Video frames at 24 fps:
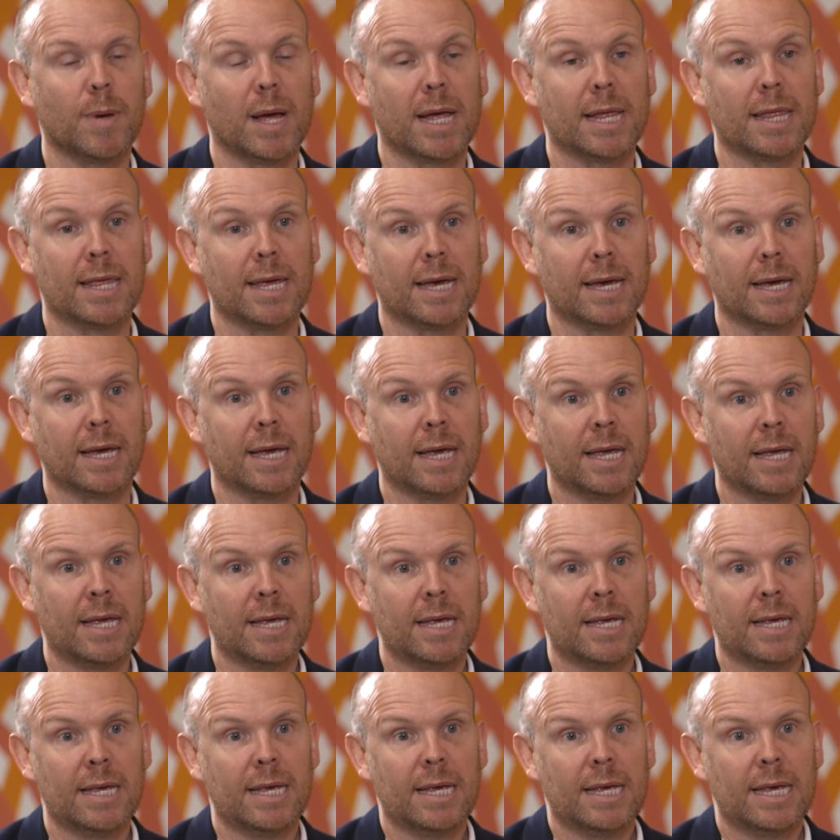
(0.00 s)
But I think
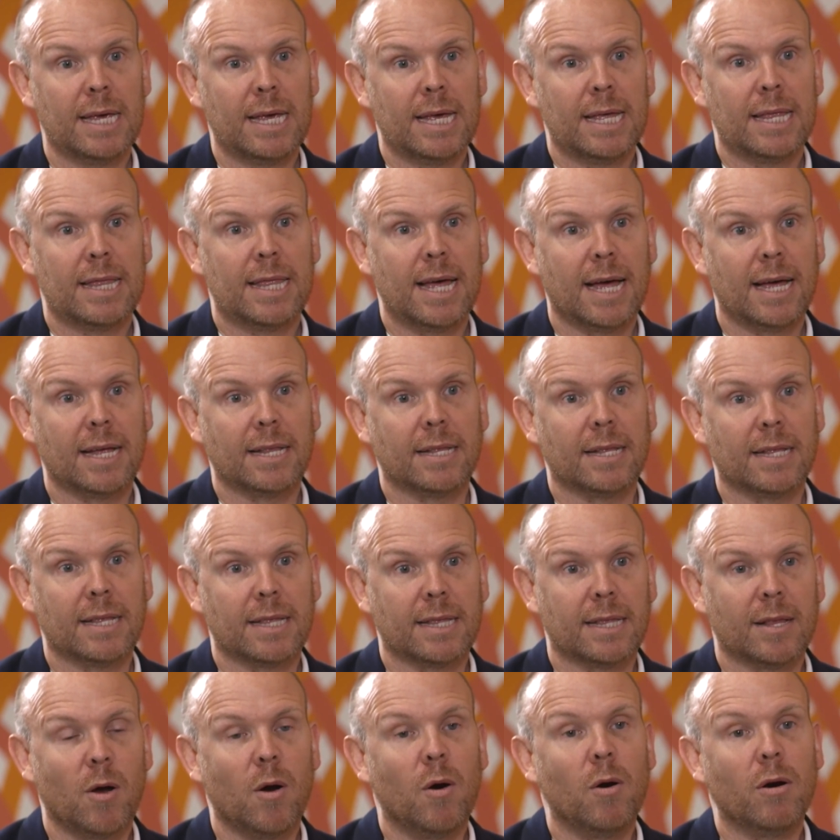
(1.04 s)
that
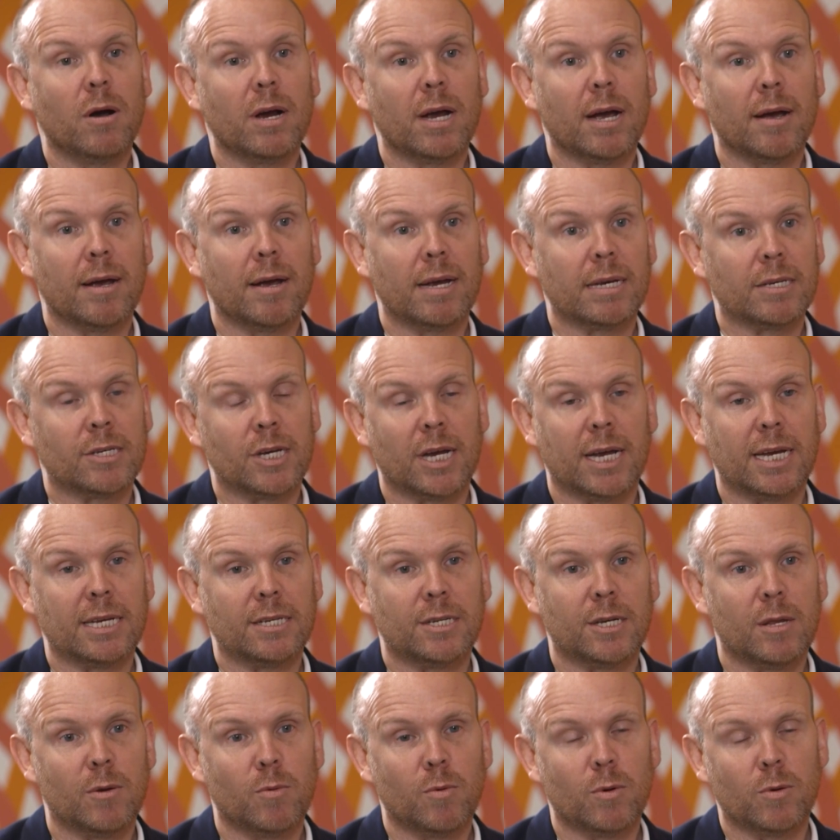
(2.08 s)
ongoing change
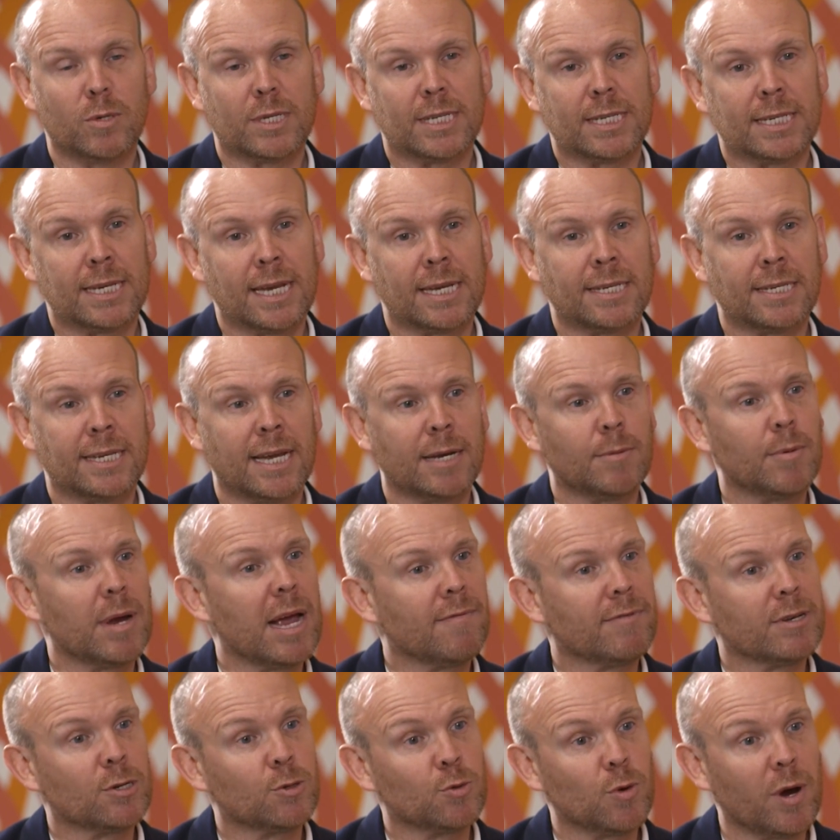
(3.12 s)
in the rules, as I said, we
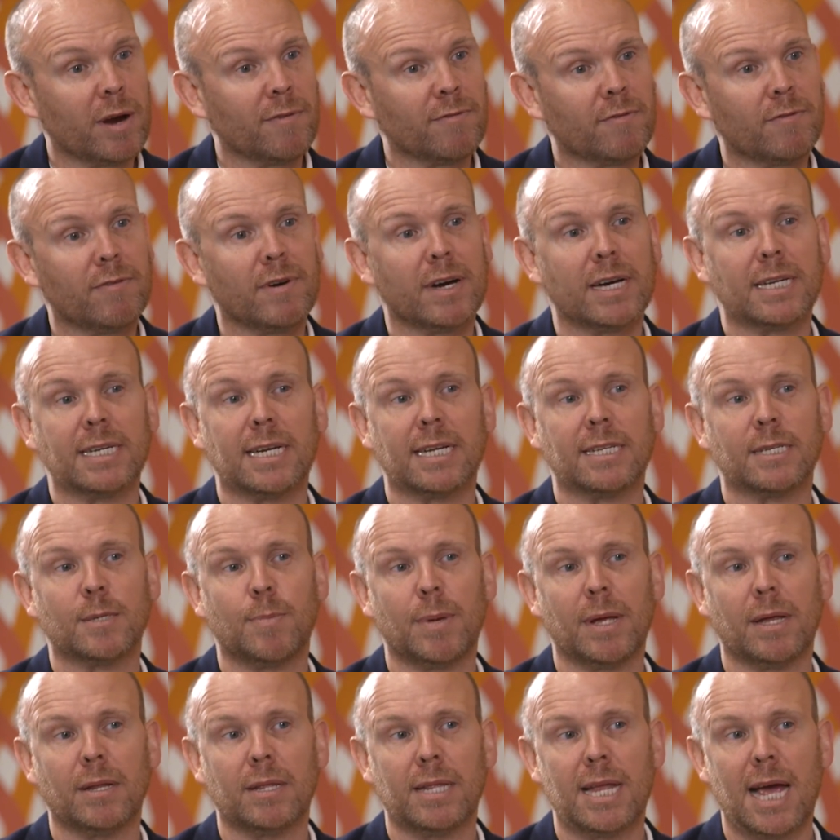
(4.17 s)
have a draft finance
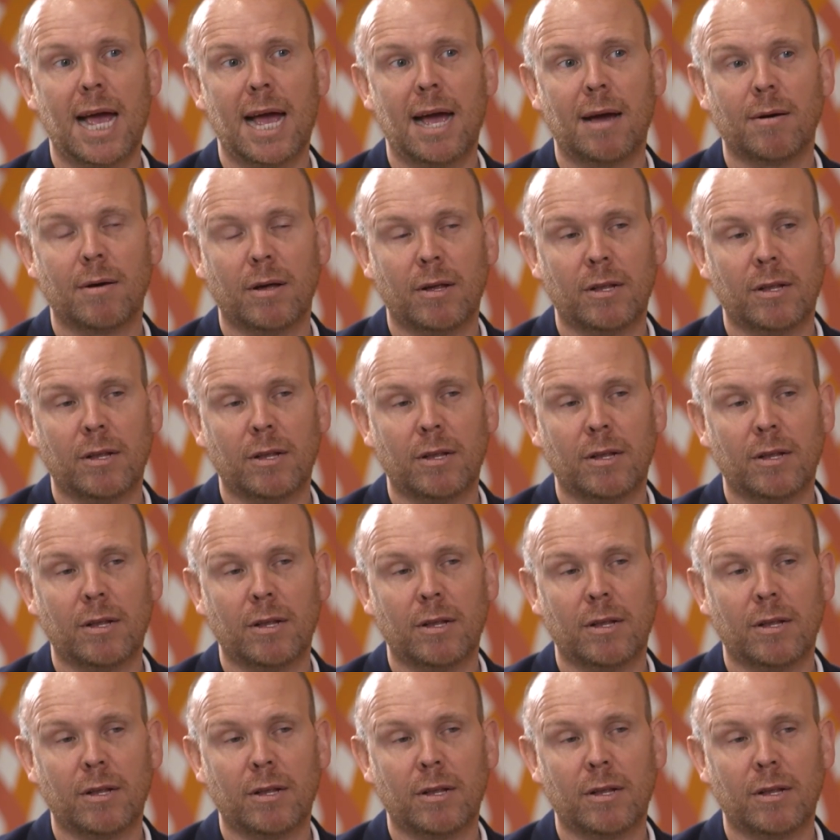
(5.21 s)
bill now.